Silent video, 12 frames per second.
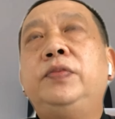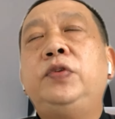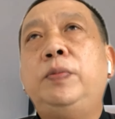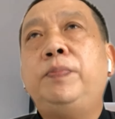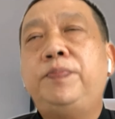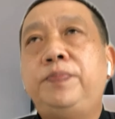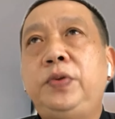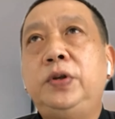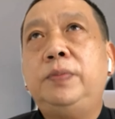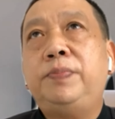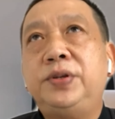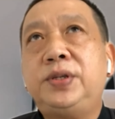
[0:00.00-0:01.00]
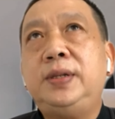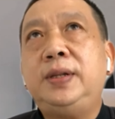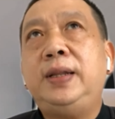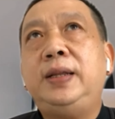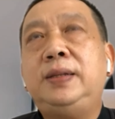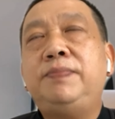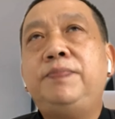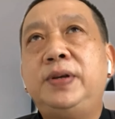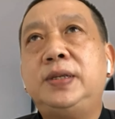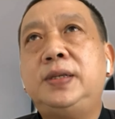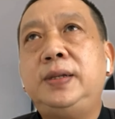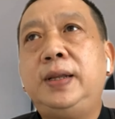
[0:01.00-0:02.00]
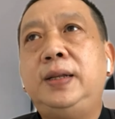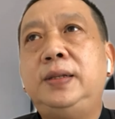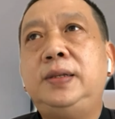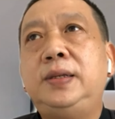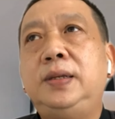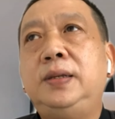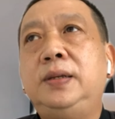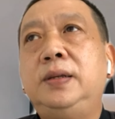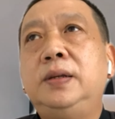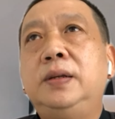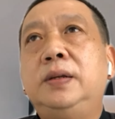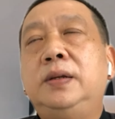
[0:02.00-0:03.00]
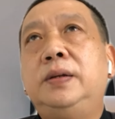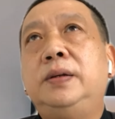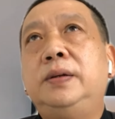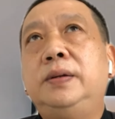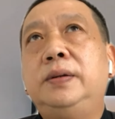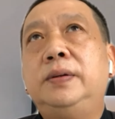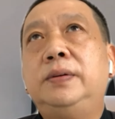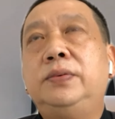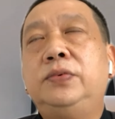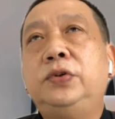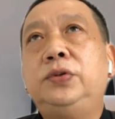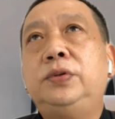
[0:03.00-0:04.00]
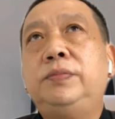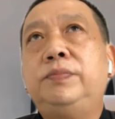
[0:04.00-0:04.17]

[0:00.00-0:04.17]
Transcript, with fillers: your your personal personality uh, would